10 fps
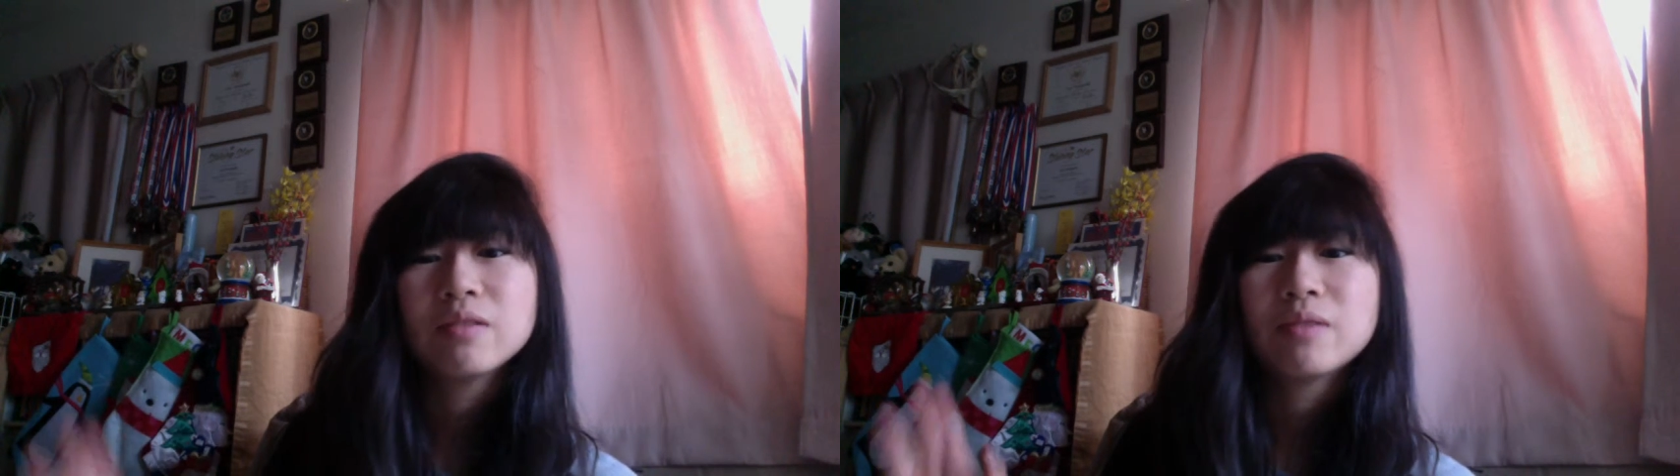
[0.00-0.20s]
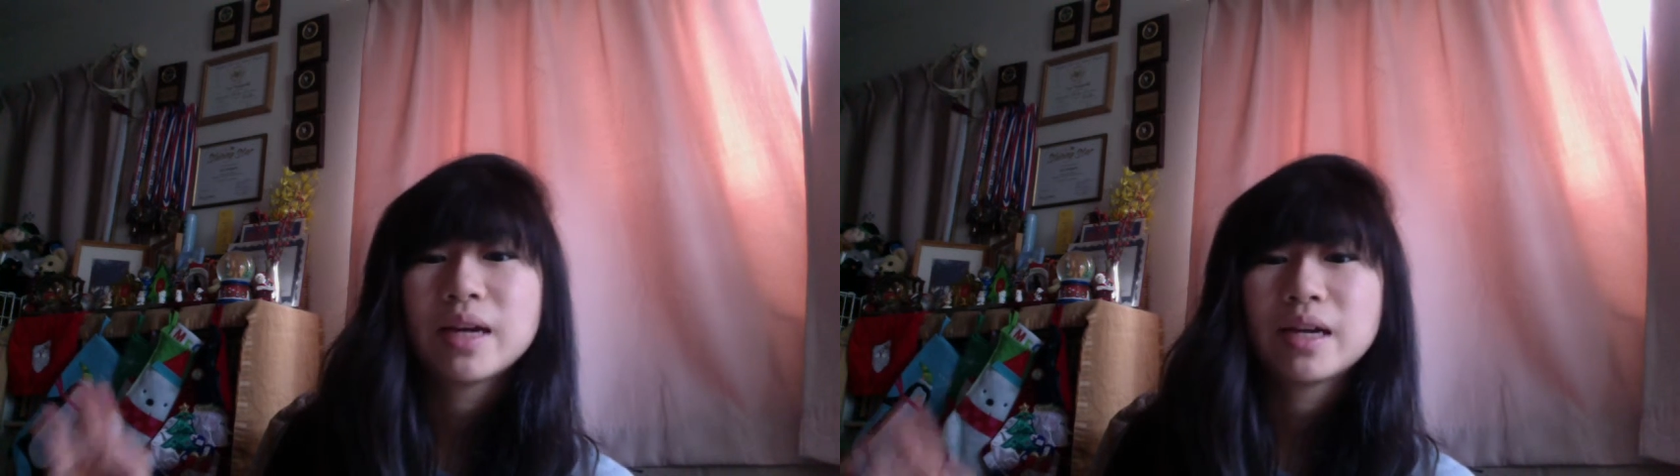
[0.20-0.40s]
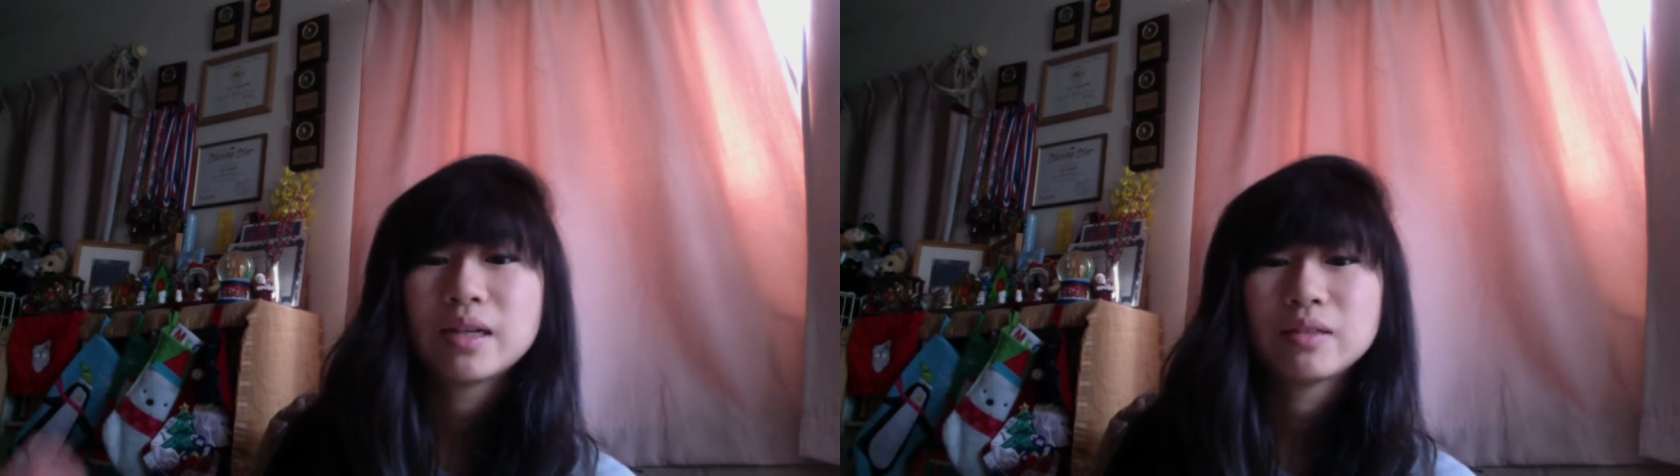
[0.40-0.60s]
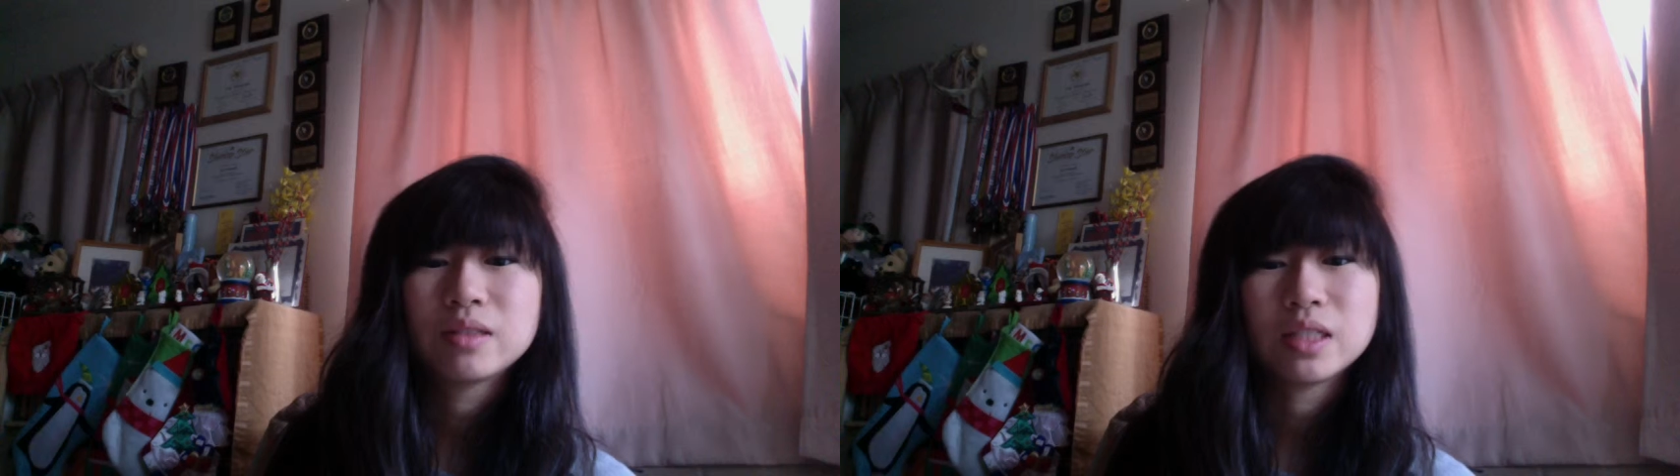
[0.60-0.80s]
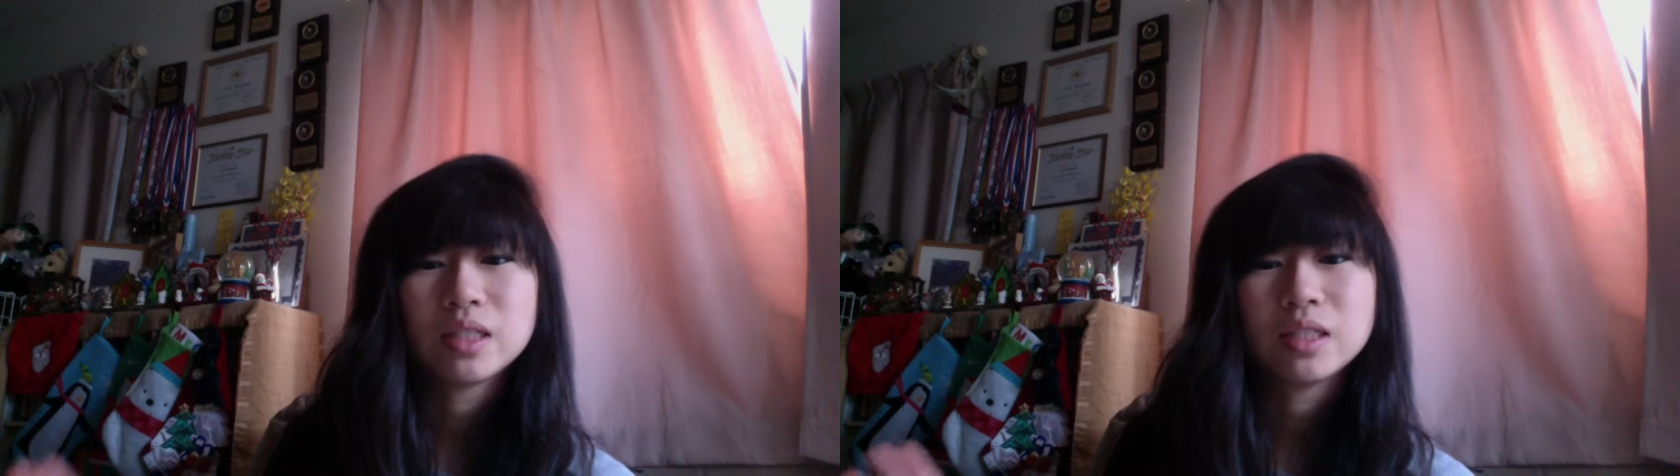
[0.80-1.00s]

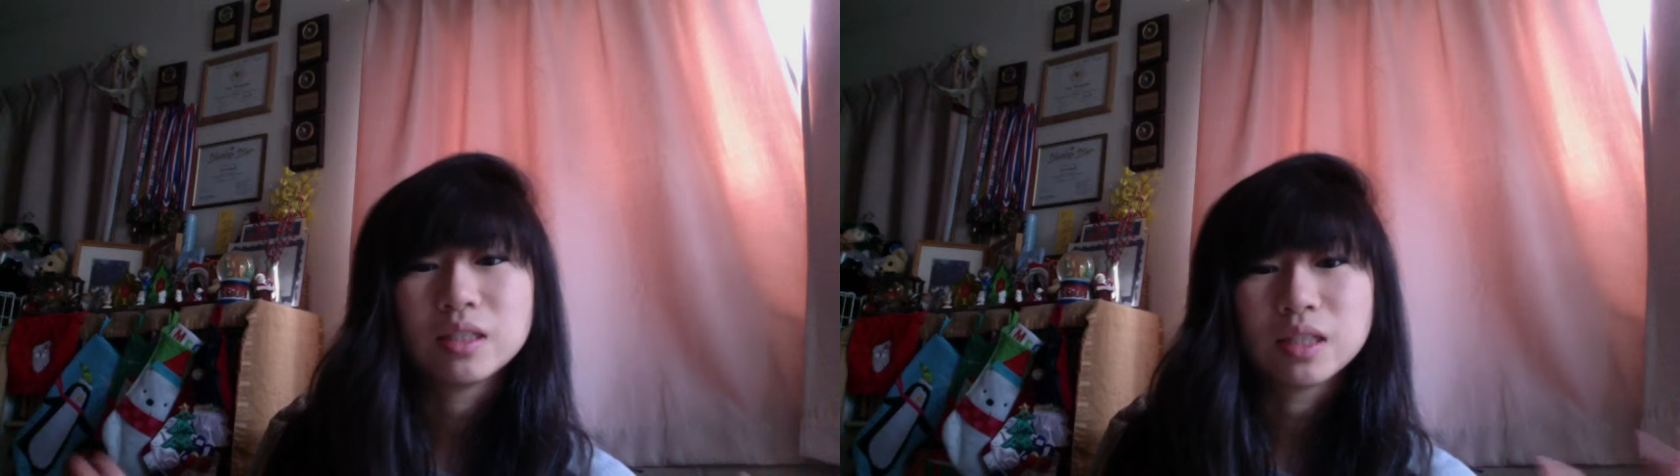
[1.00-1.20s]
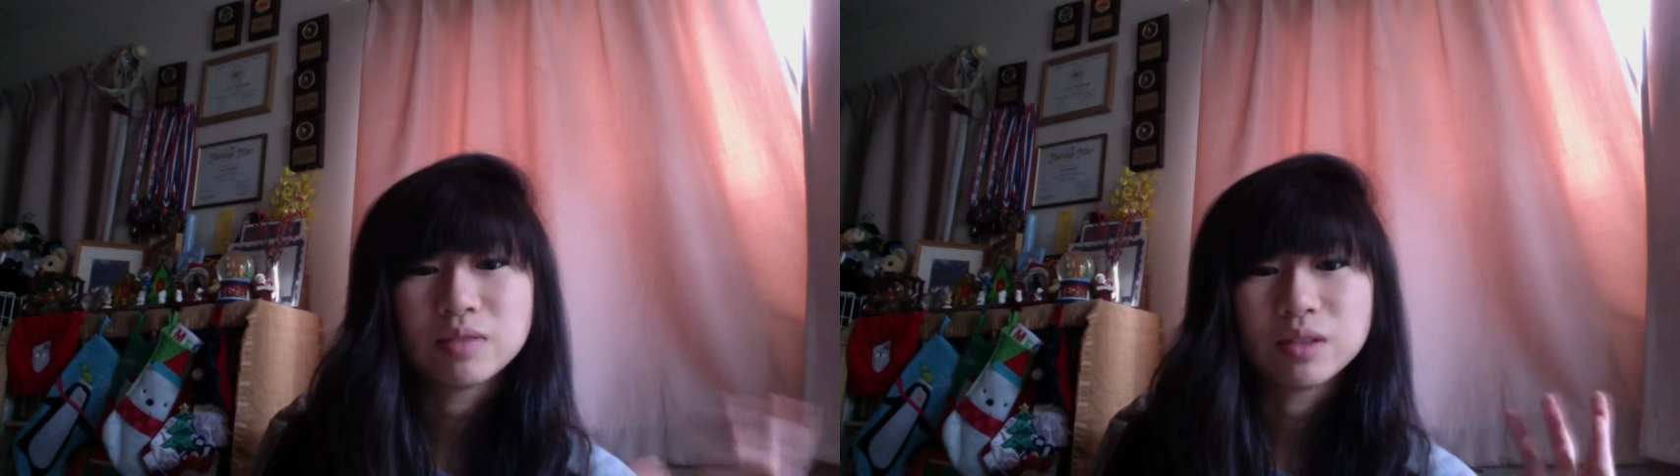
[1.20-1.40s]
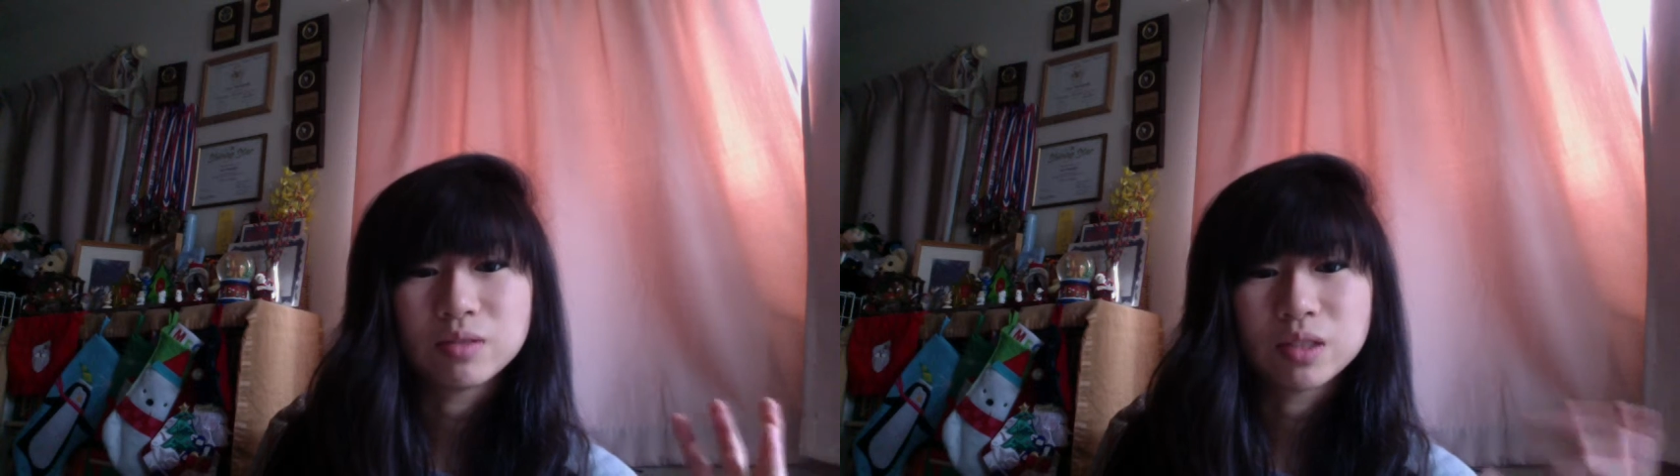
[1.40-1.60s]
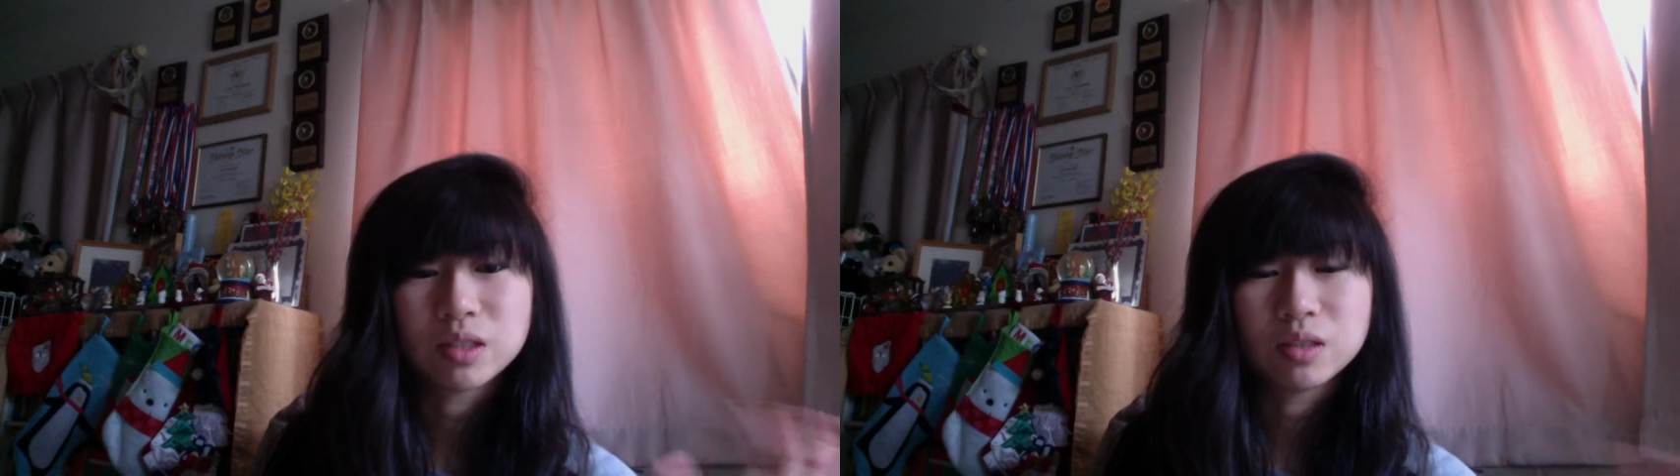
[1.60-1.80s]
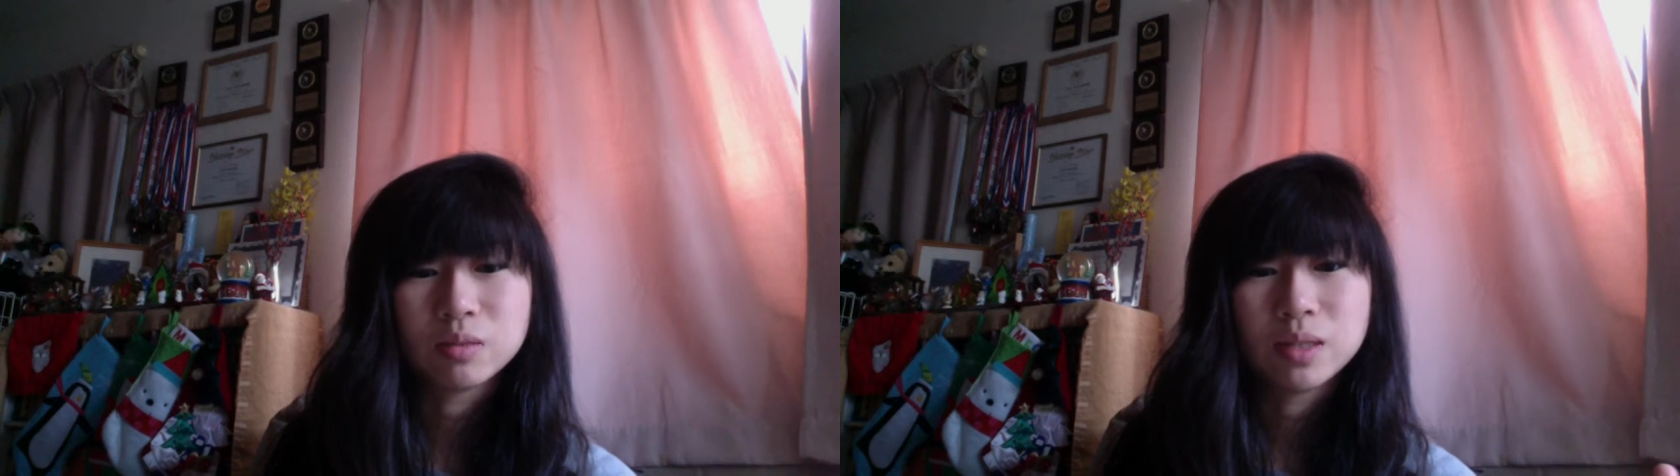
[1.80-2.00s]
around in their living
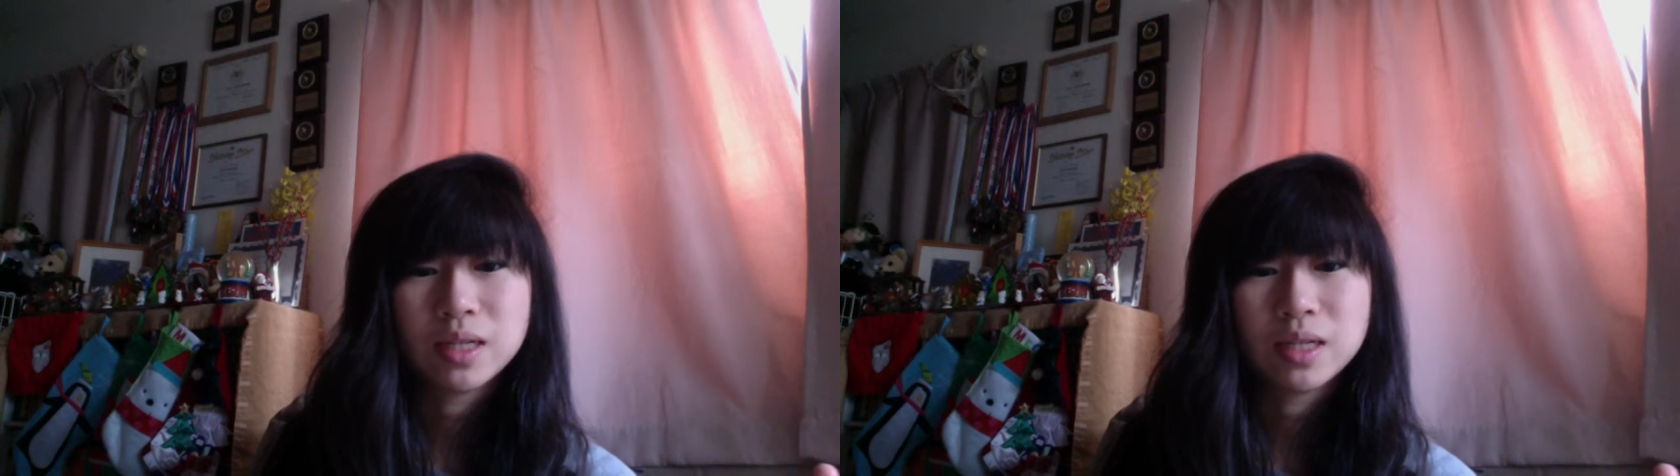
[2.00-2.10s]
room.